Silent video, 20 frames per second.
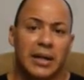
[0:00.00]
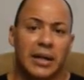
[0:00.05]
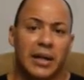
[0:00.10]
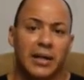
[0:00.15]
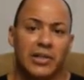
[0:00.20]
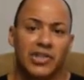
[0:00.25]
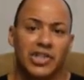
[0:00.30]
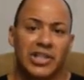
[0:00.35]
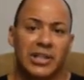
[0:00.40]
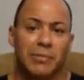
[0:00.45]

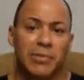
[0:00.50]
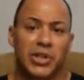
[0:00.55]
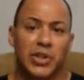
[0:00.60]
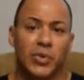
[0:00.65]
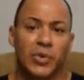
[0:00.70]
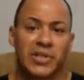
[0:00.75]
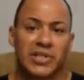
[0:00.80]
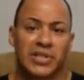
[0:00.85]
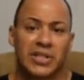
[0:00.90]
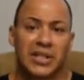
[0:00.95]

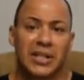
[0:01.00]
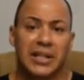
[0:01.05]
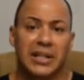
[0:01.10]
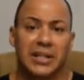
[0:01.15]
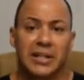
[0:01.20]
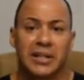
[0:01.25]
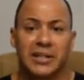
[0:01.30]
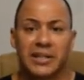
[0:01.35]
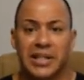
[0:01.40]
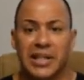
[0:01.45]

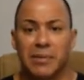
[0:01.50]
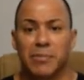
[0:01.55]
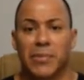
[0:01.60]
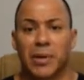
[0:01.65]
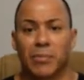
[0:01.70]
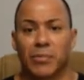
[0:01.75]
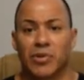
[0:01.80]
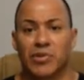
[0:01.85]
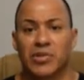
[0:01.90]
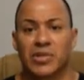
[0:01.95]
GBUSD team
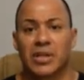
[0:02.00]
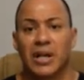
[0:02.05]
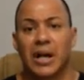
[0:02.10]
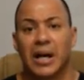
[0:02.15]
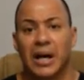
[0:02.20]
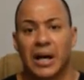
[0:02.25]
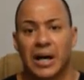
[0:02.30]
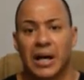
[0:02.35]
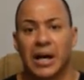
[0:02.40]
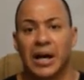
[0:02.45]
members
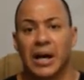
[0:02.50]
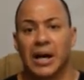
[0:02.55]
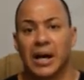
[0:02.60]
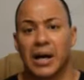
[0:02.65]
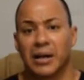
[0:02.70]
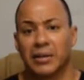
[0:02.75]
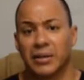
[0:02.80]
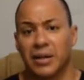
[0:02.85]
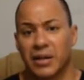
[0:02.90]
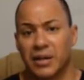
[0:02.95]

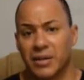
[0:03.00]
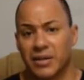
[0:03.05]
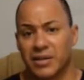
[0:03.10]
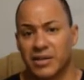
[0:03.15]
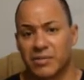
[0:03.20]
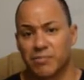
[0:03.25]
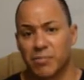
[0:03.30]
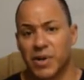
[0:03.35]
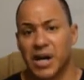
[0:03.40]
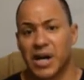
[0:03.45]
on
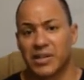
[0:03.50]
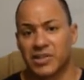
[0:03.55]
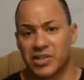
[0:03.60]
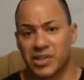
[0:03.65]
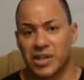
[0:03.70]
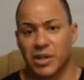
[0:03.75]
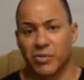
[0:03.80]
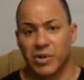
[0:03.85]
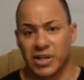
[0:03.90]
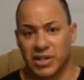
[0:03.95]
this bond
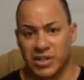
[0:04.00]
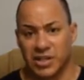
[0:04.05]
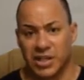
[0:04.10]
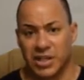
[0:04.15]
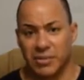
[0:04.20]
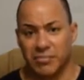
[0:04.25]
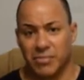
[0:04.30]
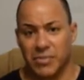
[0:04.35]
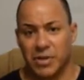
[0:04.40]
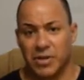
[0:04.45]
steering
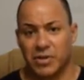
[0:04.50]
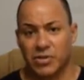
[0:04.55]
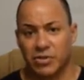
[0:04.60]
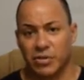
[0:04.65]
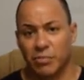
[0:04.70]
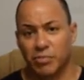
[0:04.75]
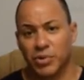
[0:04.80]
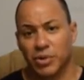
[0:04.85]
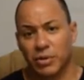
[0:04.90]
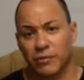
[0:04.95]
team.
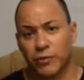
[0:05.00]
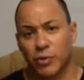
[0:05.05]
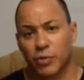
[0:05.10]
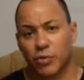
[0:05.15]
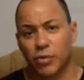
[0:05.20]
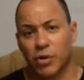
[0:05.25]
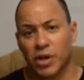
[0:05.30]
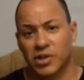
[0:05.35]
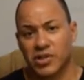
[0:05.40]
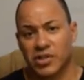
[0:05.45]
So beautiful
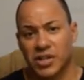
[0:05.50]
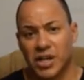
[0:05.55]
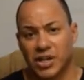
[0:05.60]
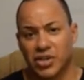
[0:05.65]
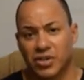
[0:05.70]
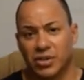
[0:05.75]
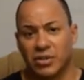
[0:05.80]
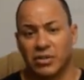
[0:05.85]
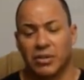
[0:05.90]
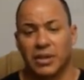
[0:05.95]
cross
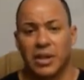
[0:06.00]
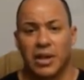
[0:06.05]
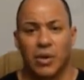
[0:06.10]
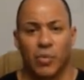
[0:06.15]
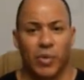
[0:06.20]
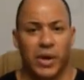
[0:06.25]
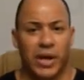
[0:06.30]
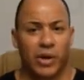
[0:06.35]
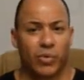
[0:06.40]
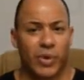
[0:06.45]
section.
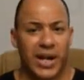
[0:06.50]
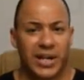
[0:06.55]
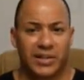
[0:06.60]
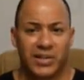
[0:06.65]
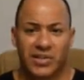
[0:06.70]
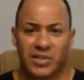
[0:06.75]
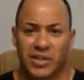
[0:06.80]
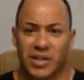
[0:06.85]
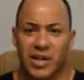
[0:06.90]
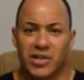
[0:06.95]
We had great
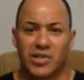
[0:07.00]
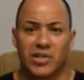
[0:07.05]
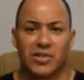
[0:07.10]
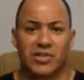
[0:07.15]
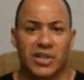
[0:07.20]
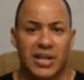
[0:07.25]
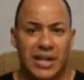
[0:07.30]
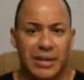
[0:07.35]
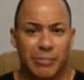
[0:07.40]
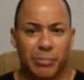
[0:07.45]

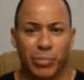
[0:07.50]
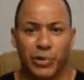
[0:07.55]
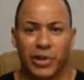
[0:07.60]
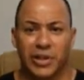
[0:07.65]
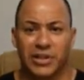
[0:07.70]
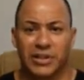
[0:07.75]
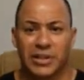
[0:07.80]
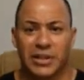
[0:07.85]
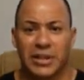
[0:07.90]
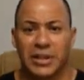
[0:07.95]
discussions, input,